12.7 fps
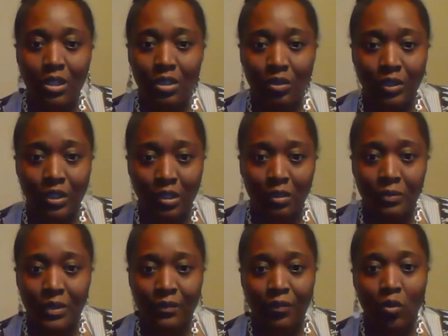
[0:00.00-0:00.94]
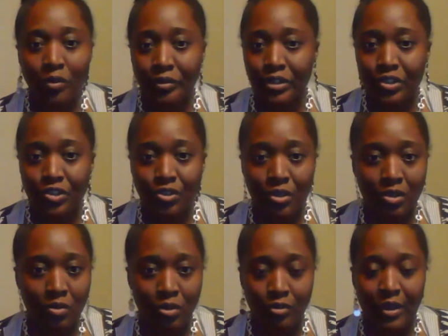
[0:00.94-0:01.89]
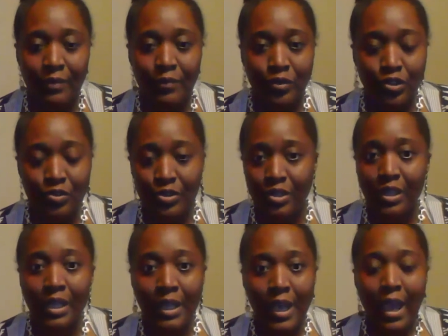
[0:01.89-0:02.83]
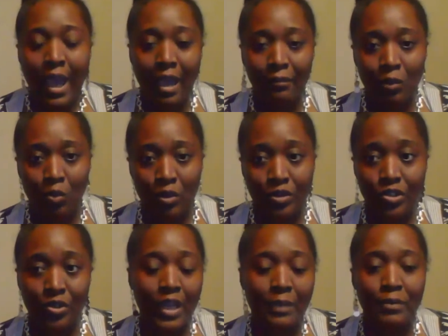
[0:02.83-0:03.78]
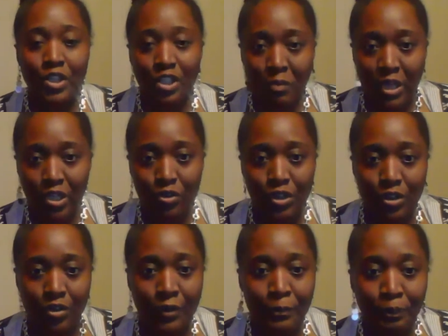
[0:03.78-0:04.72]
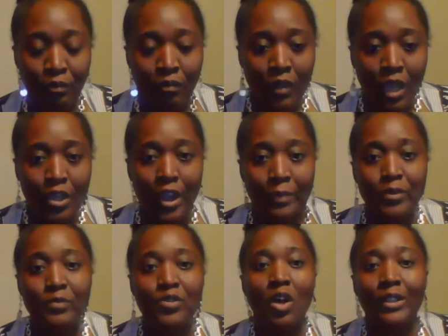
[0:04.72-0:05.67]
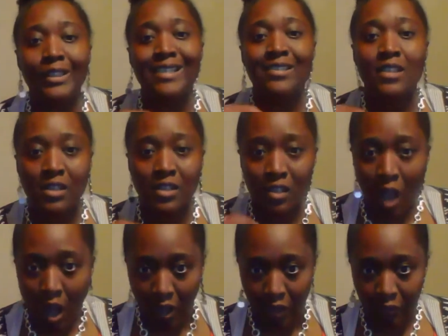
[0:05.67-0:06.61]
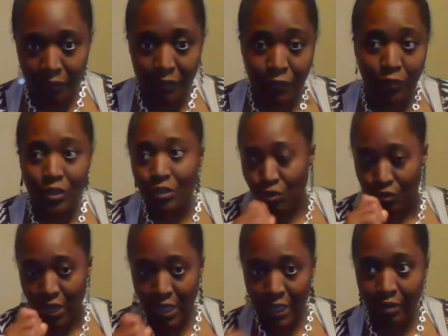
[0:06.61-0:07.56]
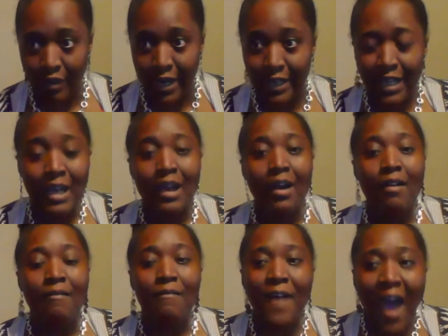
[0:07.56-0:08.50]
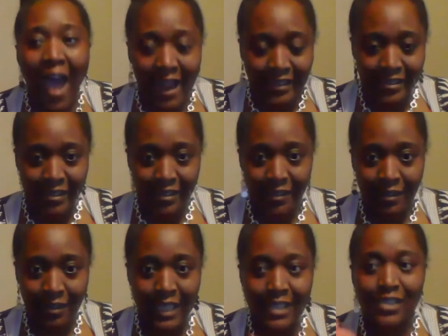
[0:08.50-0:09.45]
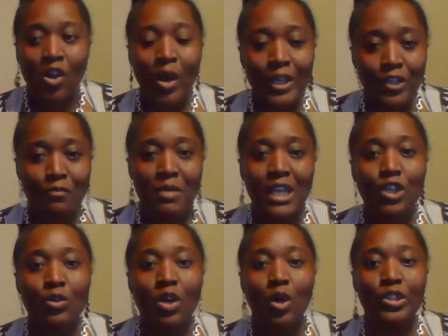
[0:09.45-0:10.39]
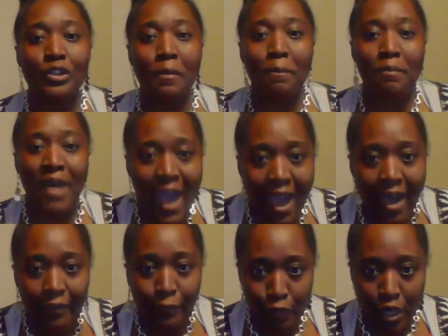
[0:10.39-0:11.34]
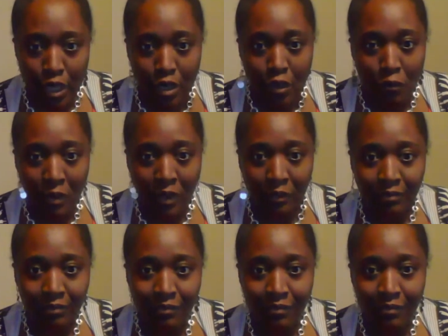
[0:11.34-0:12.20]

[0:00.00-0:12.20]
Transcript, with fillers: you know, a little bit of orange or grapefruit juice afterwards. Okay, but just make sure your your Epsom salt is dissolved before you drink it. All right, that is going to make you go to the bathroom.